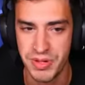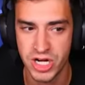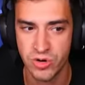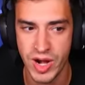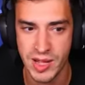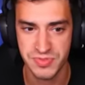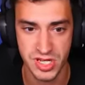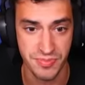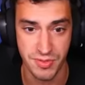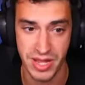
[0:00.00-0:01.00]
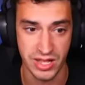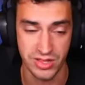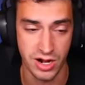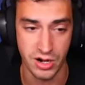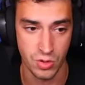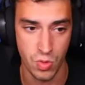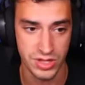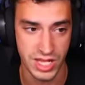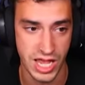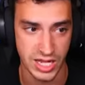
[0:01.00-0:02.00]
bigger ramp, something back there. I don't know
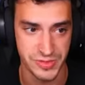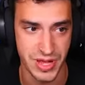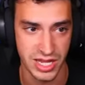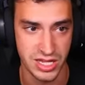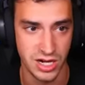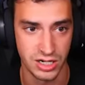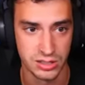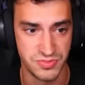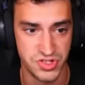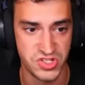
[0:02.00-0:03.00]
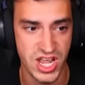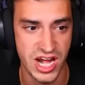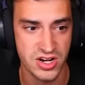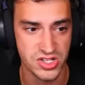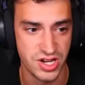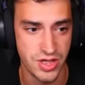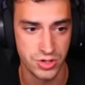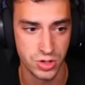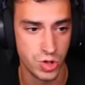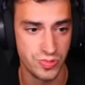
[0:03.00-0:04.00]
what the heck is back here. Some stairs,
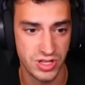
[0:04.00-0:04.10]
another loop.